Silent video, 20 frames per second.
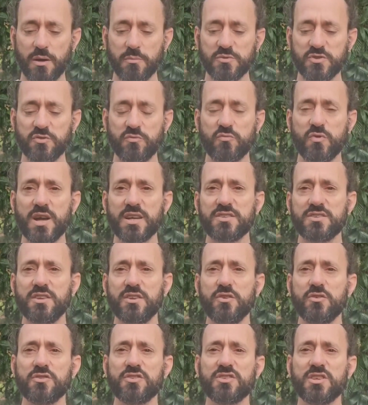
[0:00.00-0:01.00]
come to rest
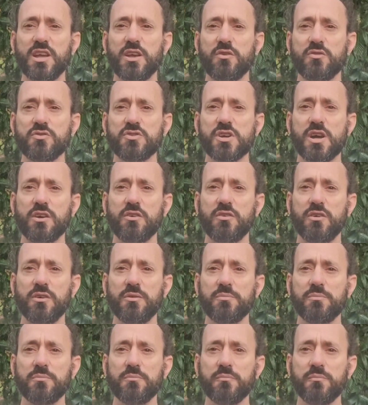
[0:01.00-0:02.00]
in your sacral chakra
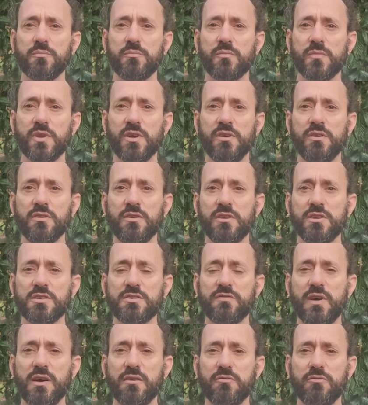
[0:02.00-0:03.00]
that
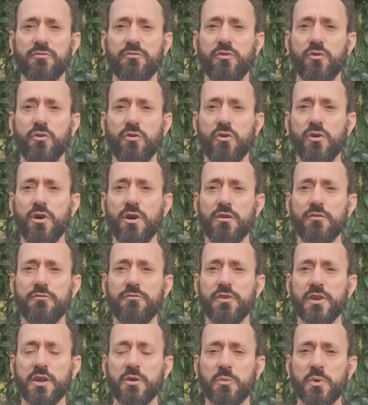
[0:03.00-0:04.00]
is found four
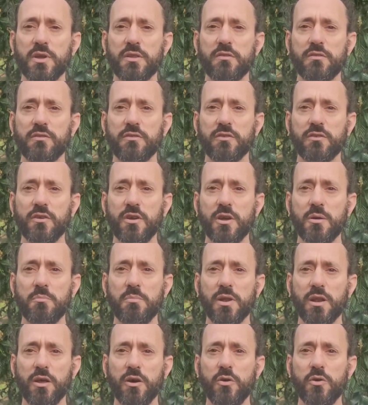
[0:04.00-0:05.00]
finger widths
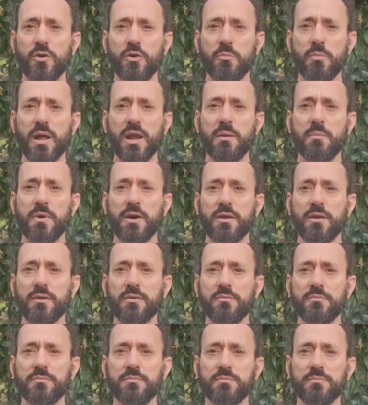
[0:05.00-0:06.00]
below your belly button.
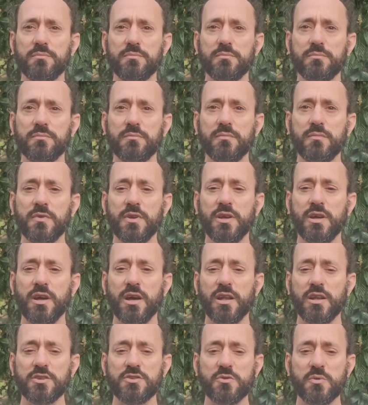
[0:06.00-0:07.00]

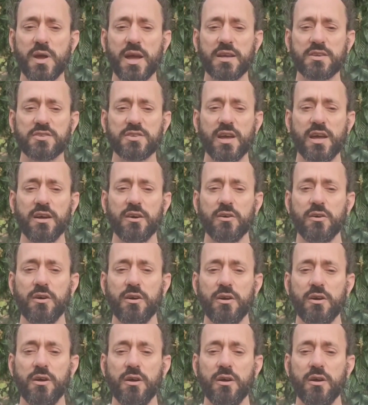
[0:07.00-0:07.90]
And as you exhale,